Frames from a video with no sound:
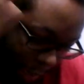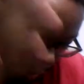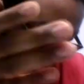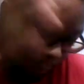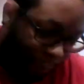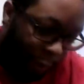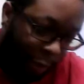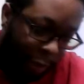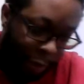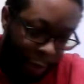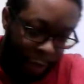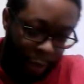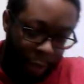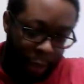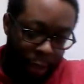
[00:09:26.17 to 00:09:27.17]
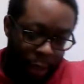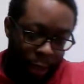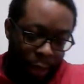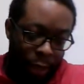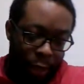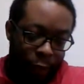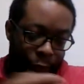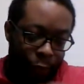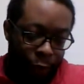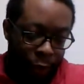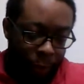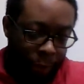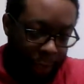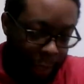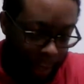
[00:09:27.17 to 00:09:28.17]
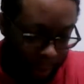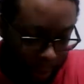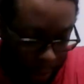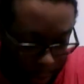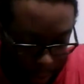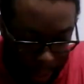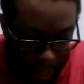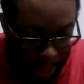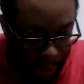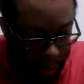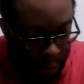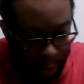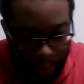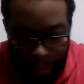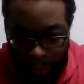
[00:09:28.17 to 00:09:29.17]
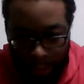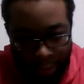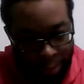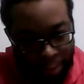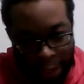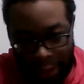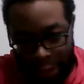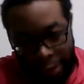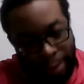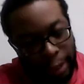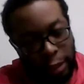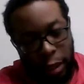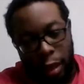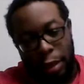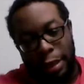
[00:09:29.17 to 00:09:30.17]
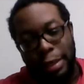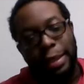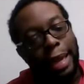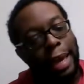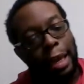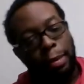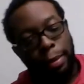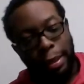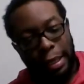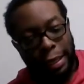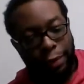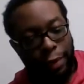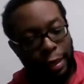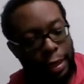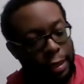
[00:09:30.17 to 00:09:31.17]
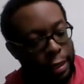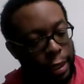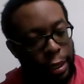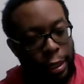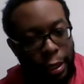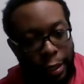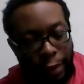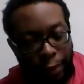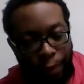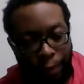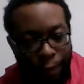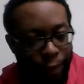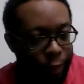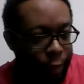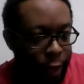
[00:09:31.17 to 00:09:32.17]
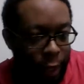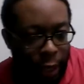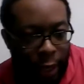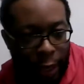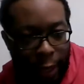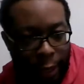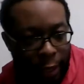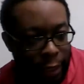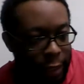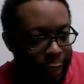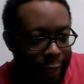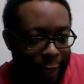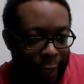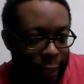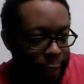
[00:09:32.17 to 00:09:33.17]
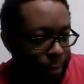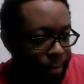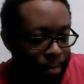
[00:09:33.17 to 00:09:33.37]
this first. You know what I'm saying? Touchdown. I've basically been to all those games except for this year. And it's like,